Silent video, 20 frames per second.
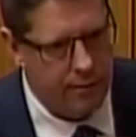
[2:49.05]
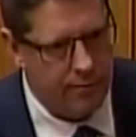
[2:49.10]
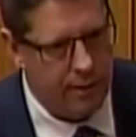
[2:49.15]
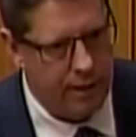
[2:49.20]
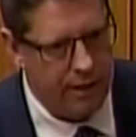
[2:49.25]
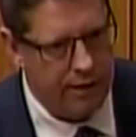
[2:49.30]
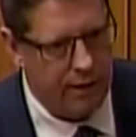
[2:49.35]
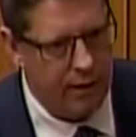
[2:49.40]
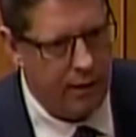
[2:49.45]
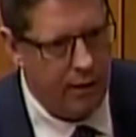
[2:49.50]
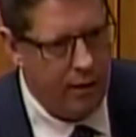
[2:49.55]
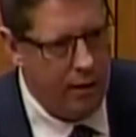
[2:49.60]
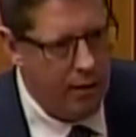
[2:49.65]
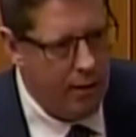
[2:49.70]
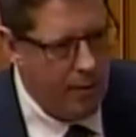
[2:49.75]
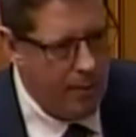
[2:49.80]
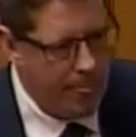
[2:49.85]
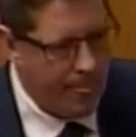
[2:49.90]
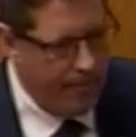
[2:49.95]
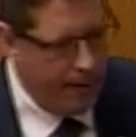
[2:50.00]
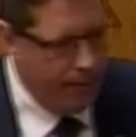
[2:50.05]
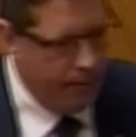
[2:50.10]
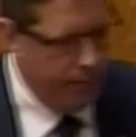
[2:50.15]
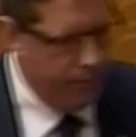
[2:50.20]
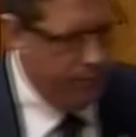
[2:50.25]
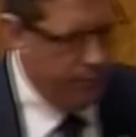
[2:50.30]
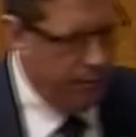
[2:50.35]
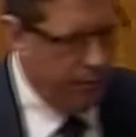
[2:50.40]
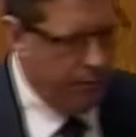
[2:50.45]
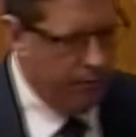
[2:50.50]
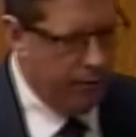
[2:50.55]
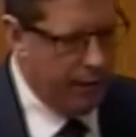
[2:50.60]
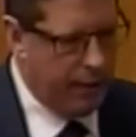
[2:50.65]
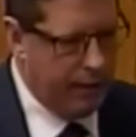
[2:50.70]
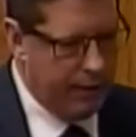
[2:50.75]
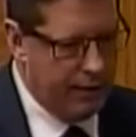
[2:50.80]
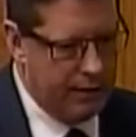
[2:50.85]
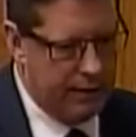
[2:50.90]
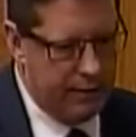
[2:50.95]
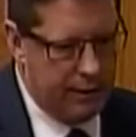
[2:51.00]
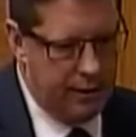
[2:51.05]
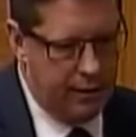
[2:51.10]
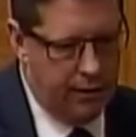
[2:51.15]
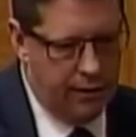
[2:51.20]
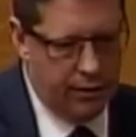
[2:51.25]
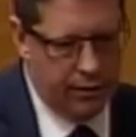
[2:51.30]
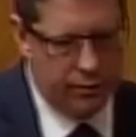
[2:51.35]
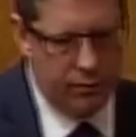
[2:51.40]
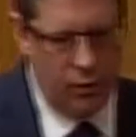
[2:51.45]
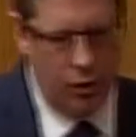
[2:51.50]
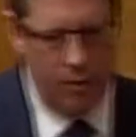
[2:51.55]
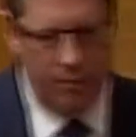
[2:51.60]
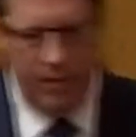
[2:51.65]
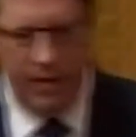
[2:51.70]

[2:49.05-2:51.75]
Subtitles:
the budget because there's more